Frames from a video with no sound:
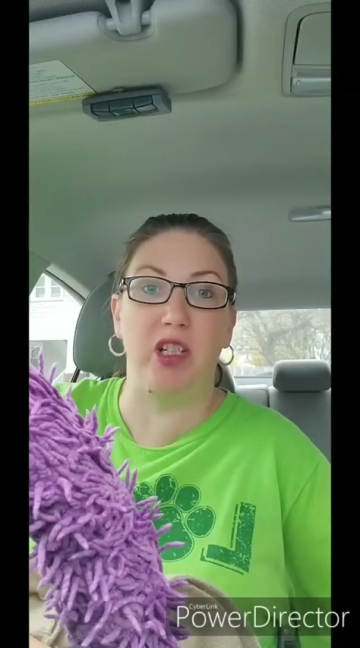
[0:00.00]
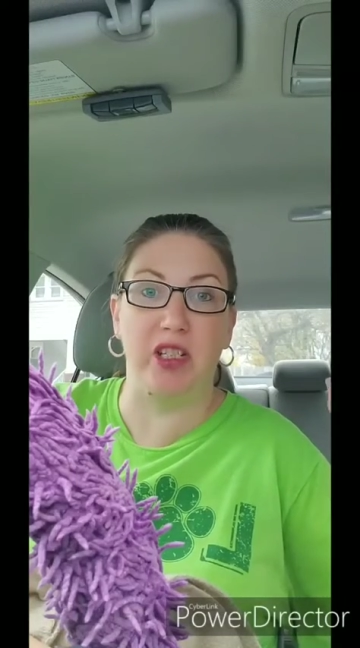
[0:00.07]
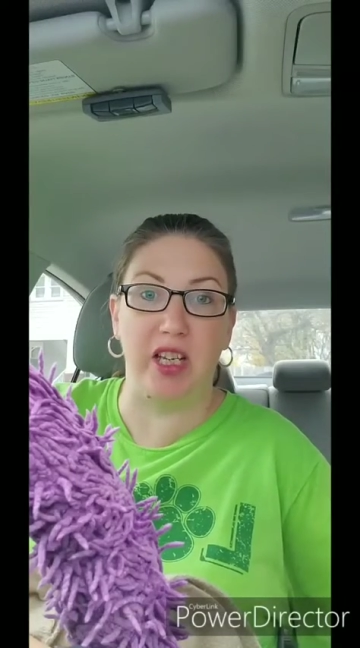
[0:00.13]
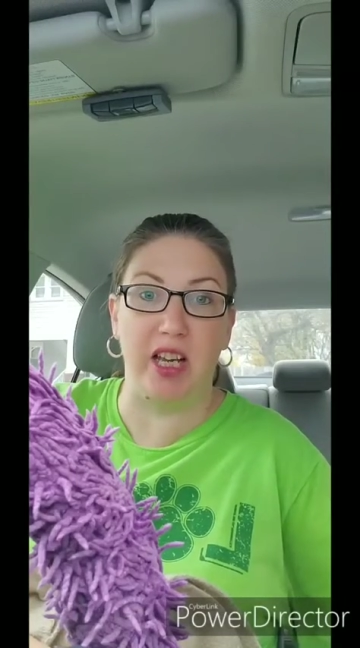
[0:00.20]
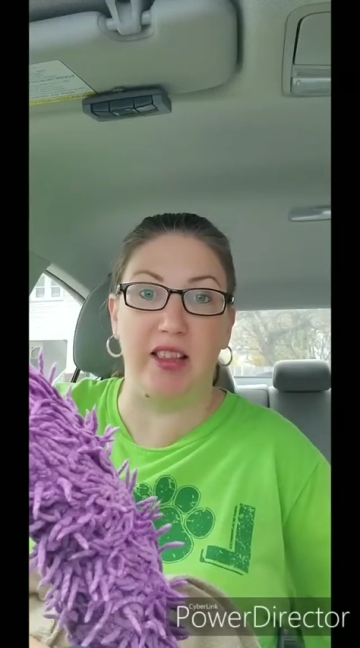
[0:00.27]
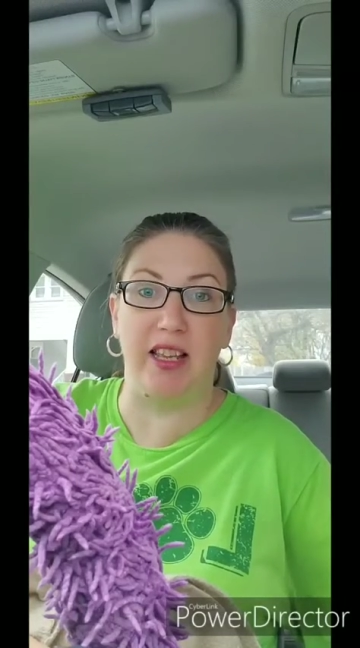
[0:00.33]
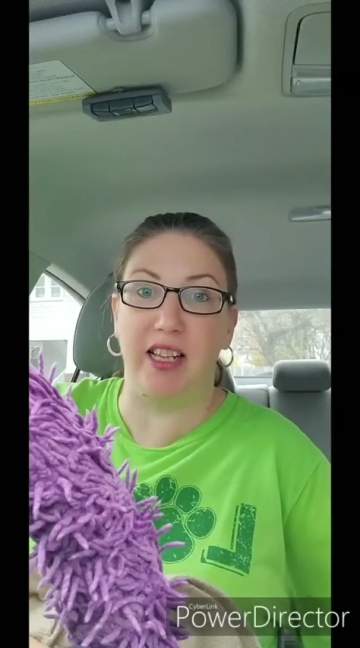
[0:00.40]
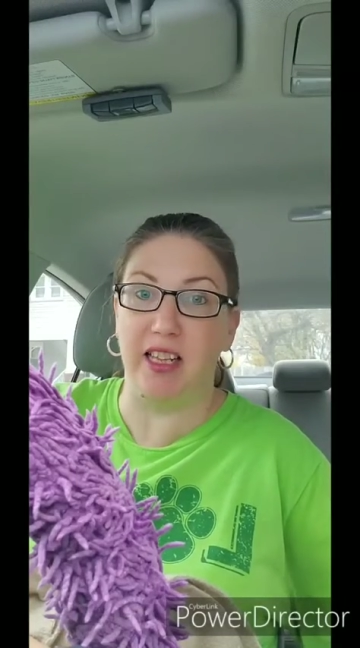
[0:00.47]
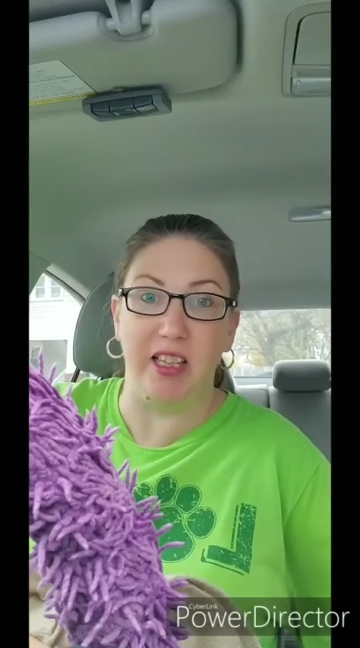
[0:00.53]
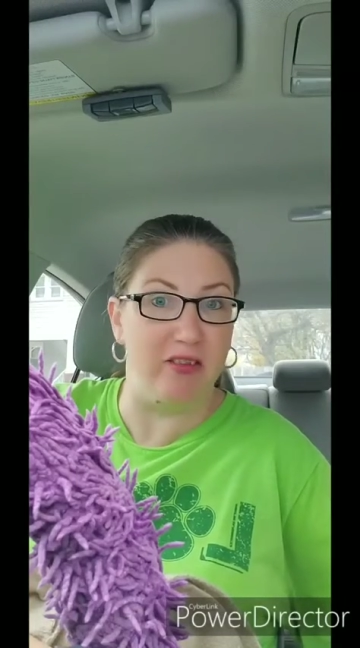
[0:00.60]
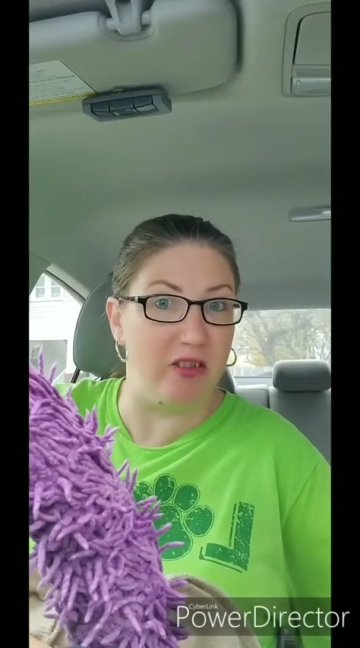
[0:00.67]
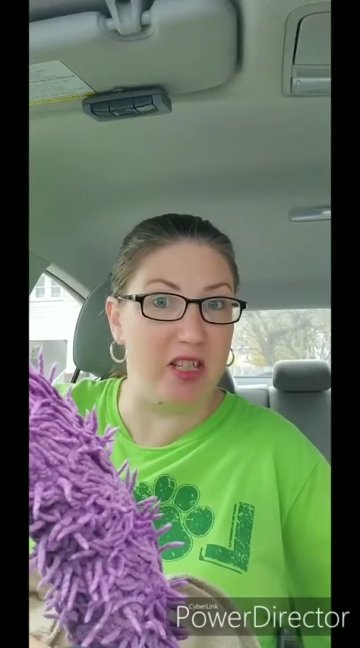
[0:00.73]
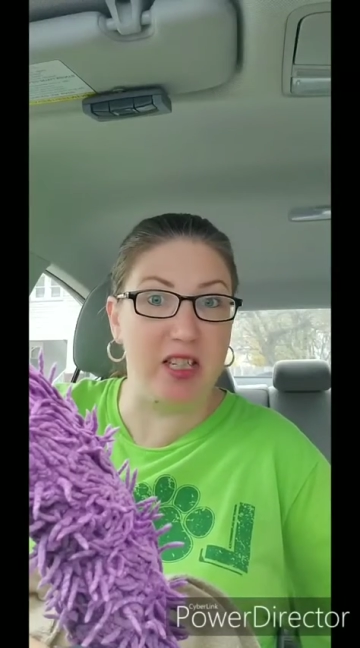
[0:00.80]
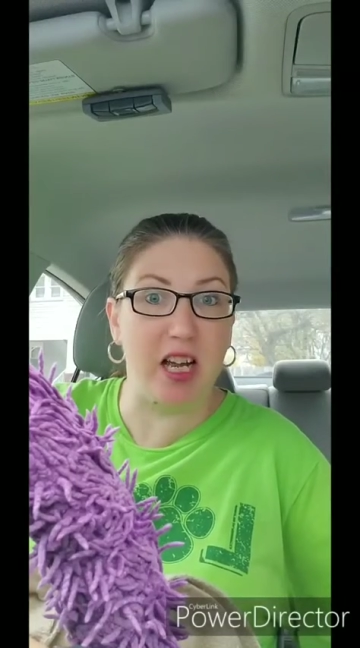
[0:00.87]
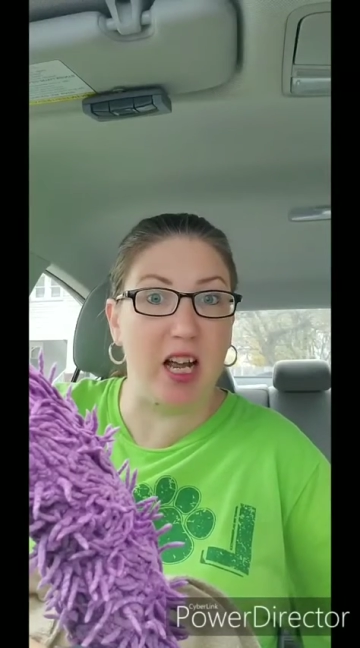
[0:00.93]
said they
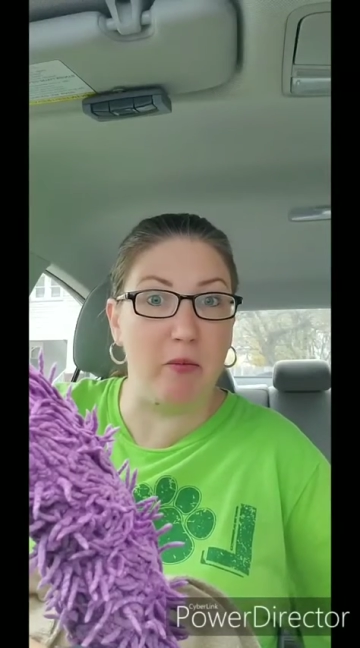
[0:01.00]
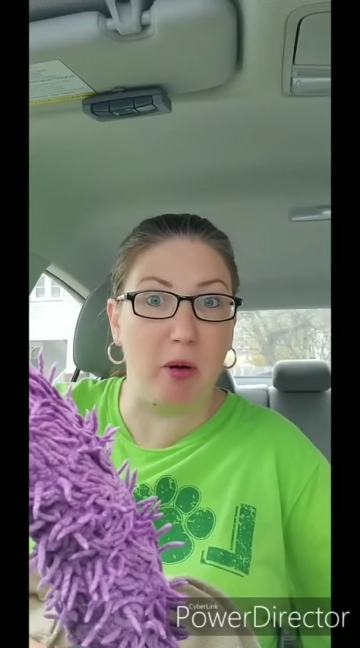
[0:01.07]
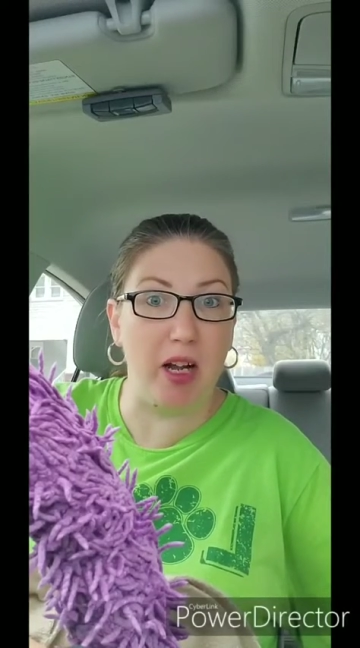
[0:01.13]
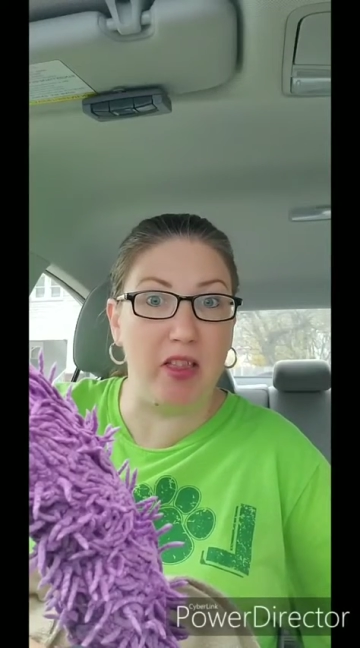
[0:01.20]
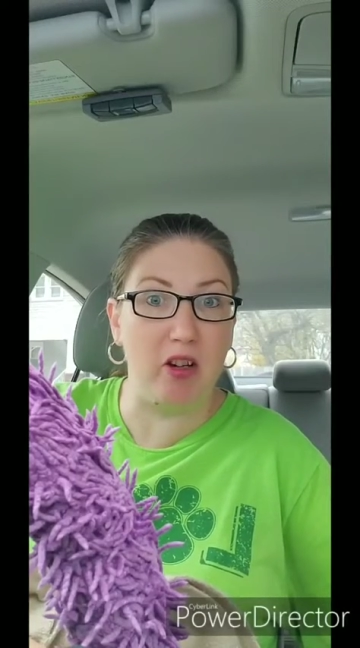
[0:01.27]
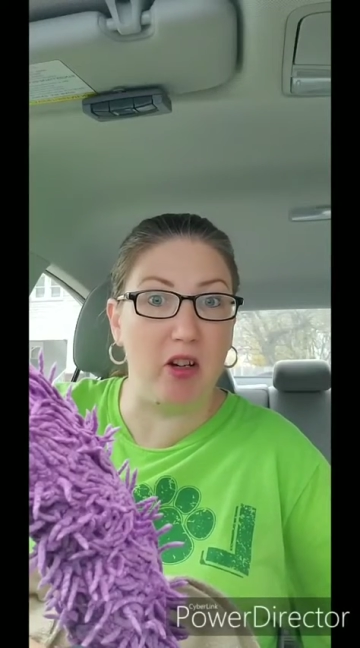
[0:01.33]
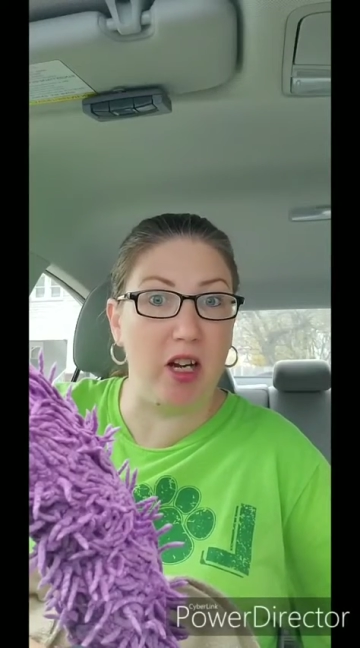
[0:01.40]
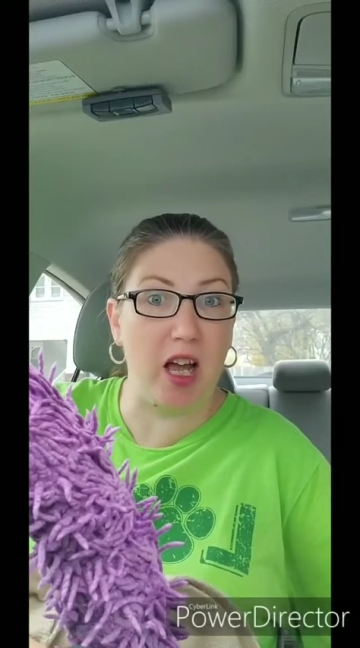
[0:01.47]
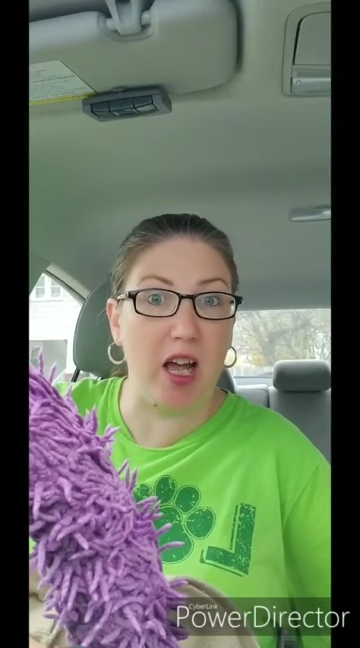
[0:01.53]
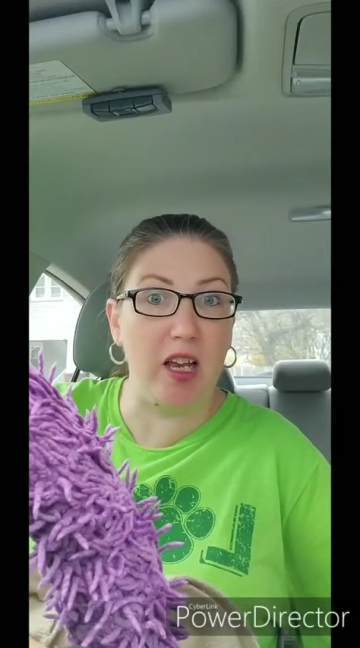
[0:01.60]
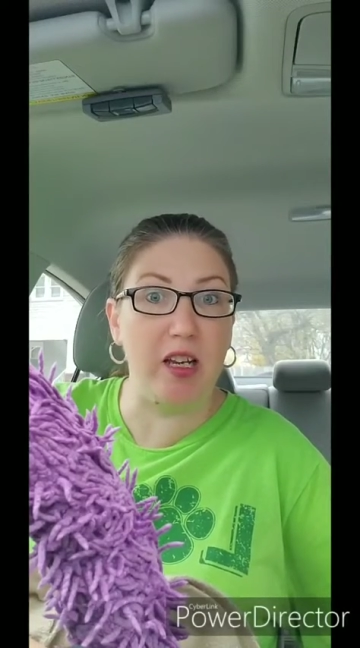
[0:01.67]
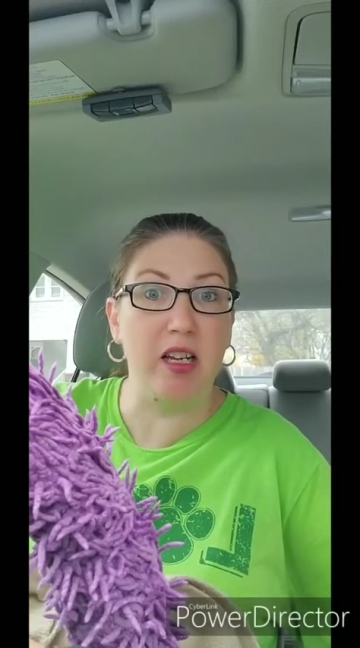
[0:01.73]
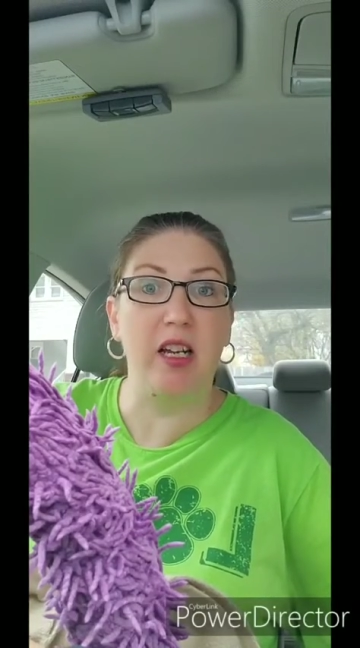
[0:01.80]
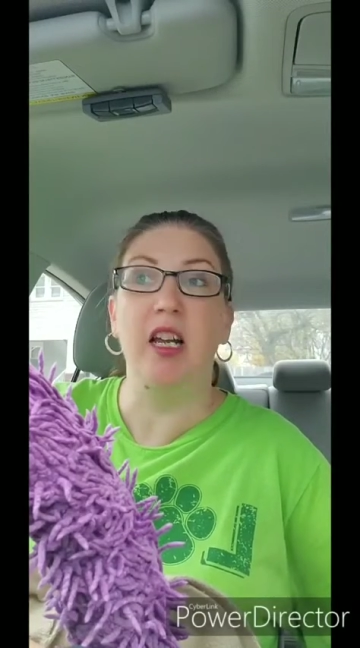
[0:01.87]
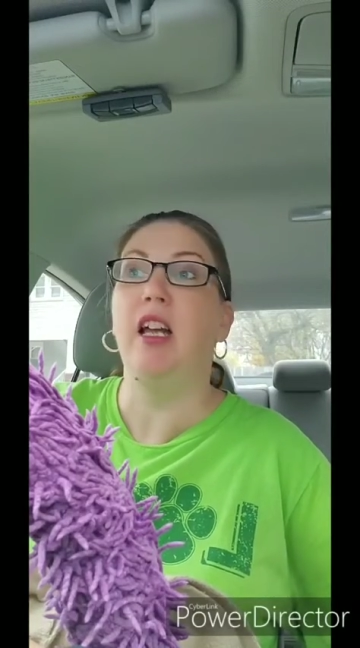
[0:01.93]
live and die by their gut,